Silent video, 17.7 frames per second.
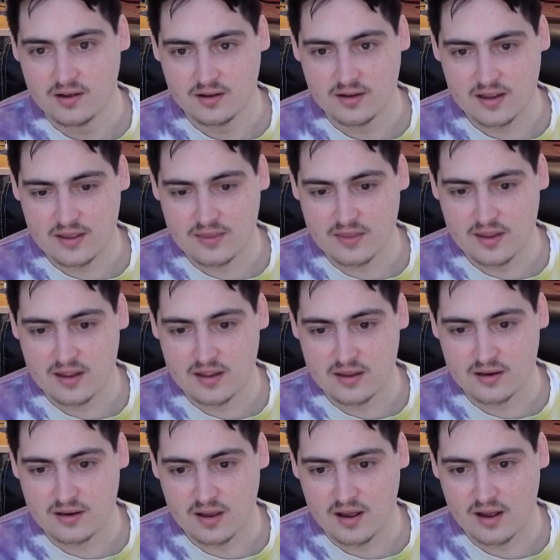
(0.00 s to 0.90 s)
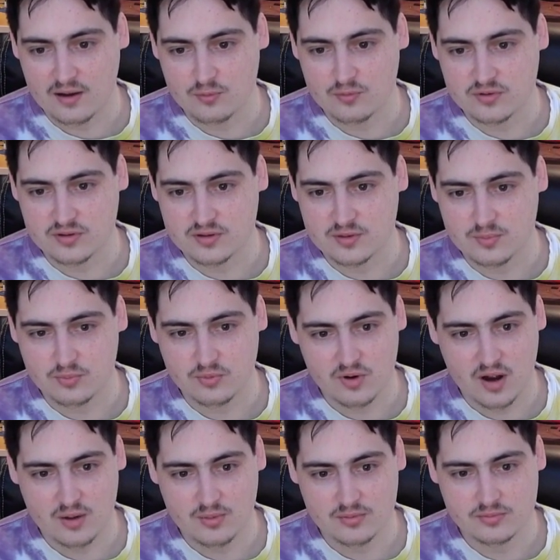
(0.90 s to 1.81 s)
And then I would
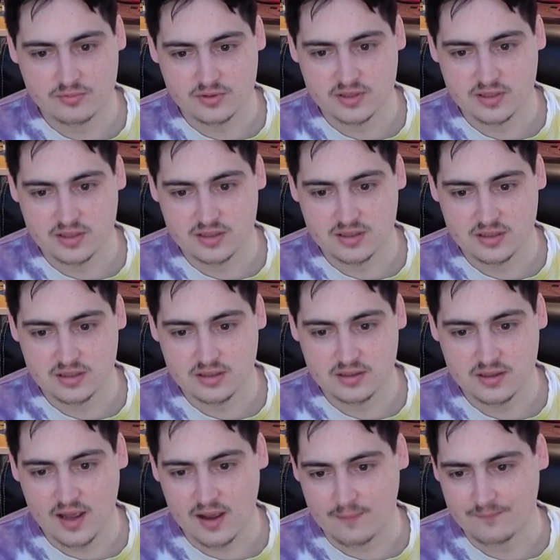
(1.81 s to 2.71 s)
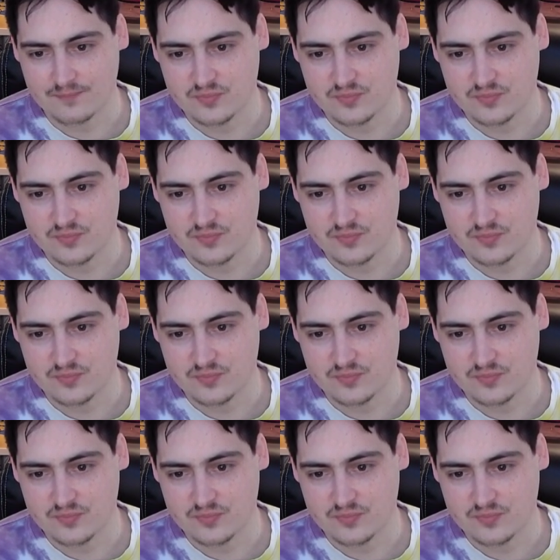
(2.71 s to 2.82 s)
probably, yeah.